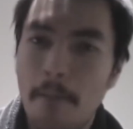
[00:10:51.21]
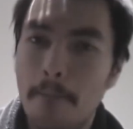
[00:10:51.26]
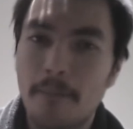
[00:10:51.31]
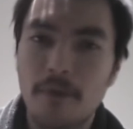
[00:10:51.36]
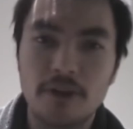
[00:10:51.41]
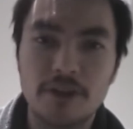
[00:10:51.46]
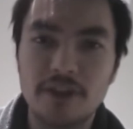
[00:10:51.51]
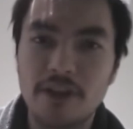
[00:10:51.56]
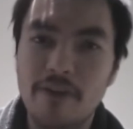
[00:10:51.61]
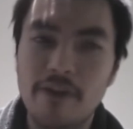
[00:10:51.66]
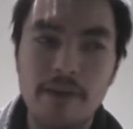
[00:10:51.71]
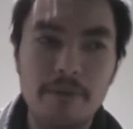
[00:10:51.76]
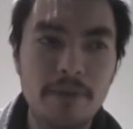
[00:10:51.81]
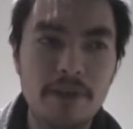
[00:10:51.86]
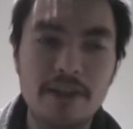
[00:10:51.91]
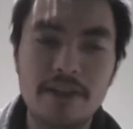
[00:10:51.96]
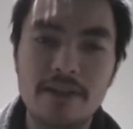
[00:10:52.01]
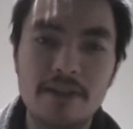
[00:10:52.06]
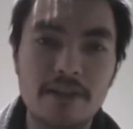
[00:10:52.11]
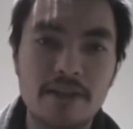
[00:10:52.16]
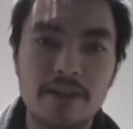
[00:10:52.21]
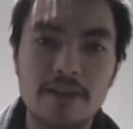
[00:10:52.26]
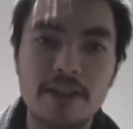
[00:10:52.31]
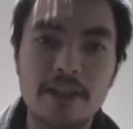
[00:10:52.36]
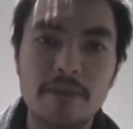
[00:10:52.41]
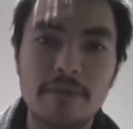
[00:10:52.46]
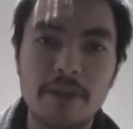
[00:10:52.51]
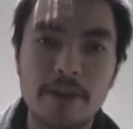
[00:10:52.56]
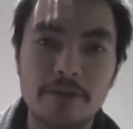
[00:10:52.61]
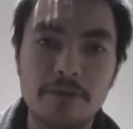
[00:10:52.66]
Because Southampton isn't a
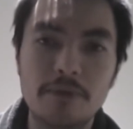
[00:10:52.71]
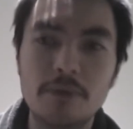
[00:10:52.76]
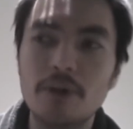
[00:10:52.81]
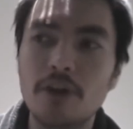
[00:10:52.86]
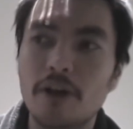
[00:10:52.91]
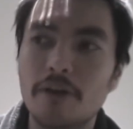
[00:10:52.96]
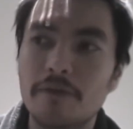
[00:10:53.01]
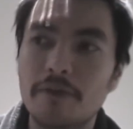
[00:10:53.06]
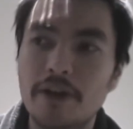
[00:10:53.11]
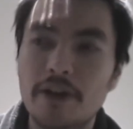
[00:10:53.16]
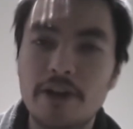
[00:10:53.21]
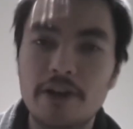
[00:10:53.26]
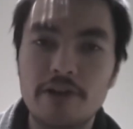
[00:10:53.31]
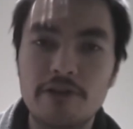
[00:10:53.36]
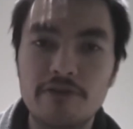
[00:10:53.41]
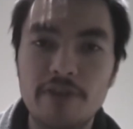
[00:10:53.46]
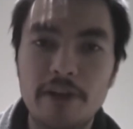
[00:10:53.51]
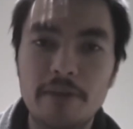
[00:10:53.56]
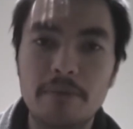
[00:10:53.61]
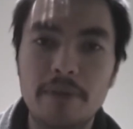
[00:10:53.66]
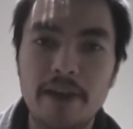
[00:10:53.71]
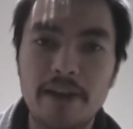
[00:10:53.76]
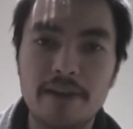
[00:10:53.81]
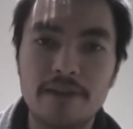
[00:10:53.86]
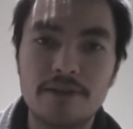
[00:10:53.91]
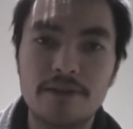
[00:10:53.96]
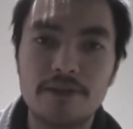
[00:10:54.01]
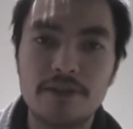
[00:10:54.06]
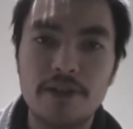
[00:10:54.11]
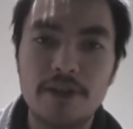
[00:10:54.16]
team that's full of great
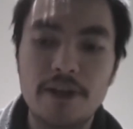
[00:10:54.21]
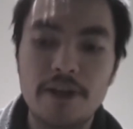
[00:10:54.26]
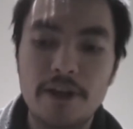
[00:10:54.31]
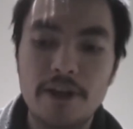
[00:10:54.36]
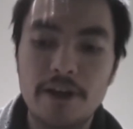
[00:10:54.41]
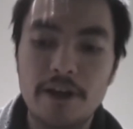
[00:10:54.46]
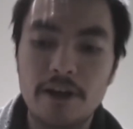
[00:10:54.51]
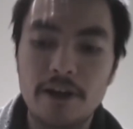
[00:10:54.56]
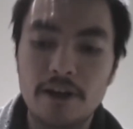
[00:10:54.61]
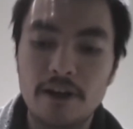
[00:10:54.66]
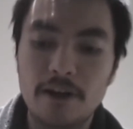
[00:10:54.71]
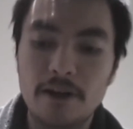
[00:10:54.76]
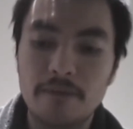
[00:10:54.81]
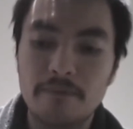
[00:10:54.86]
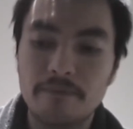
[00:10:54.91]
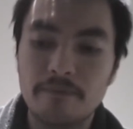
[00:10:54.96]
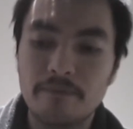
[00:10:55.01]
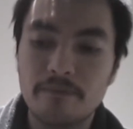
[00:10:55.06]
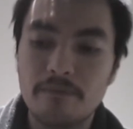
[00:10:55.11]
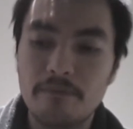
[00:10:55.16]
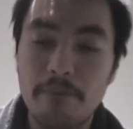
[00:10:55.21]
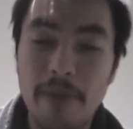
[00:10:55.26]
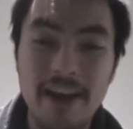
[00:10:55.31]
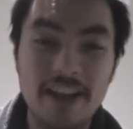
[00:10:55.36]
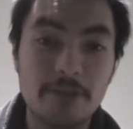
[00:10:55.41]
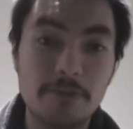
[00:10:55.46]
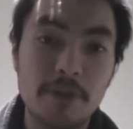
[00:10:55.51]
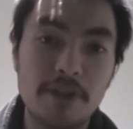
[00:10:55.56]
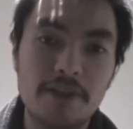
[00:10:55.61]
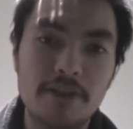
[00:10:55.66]
players,
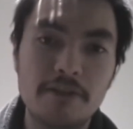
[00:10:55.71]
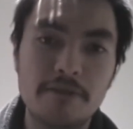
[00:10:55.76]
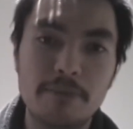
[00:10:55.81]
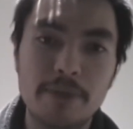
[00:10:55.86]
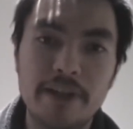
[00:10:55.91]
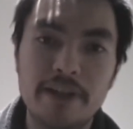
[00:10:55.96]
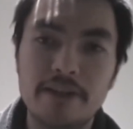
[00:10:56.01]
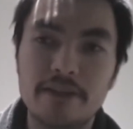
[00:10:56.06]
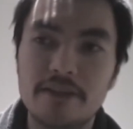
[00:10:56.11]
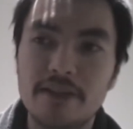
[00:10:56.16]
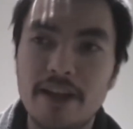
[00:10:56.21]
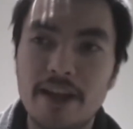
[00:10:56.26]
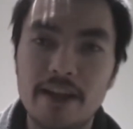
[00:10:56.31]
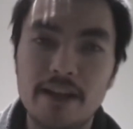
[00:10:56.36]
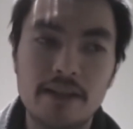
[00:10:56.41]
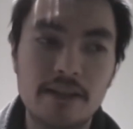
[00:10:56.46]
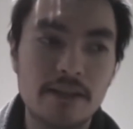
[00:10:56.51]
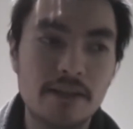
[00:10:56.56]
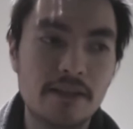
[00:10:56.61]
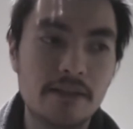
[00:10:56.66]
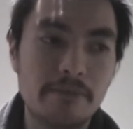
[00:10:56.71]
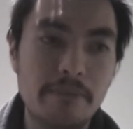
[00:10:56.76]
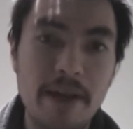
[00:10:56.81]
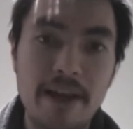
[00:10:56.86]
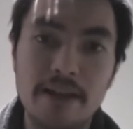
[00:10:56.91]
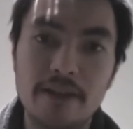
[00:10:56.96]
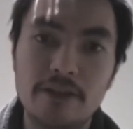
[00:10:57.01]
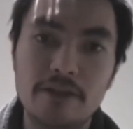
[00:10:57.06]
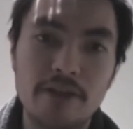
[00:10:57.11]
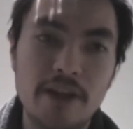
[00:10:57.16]
expensive players like
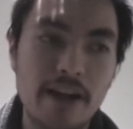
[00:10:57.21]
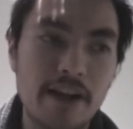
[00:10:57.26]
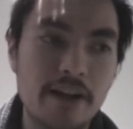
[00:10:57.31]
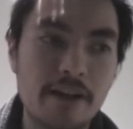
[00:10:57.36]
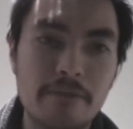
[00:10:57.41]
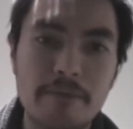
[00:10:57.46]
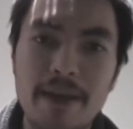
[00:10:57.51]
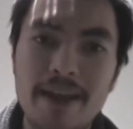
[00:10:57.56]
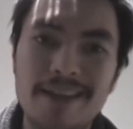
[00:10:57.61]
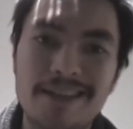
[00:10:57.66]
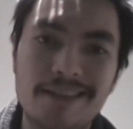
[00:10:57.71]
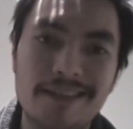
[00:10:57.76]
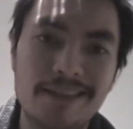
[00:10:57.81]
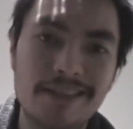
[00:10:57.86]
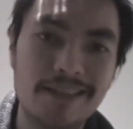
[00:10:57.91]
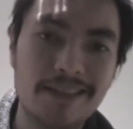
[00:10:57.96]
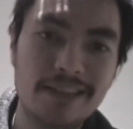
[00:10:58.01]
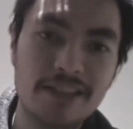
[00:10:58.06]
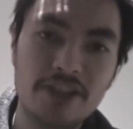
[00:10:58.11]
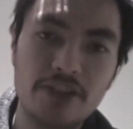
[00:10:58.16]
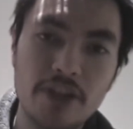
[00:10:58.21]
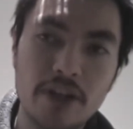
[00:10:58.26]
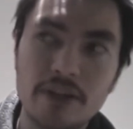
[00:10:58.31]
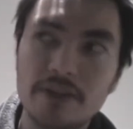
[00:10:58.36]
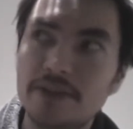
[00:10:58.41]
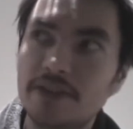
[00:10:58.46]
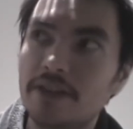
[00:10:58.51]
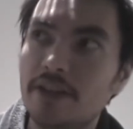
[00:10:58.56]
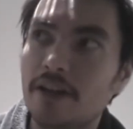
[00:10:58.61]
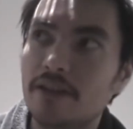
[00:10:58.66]
Man United, Man City,
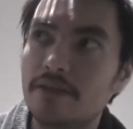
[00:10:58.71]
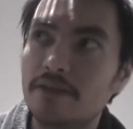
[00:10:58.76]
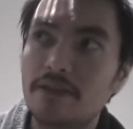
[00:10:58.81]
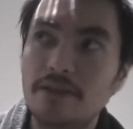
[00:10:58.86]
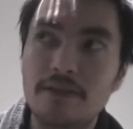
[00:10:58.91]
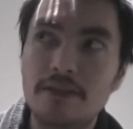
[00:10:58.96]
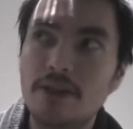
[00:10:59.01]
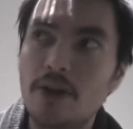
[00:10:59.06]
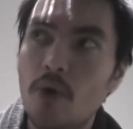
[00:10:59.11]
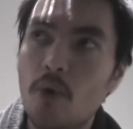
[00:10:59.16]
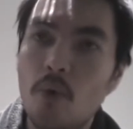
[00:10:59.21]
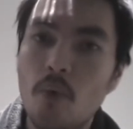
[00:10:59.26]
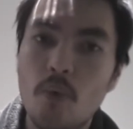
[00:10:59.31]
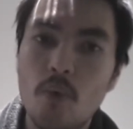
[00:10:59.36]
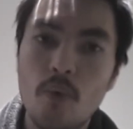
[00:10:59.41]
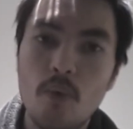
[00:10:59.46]
Chelsea, Arsenal. No.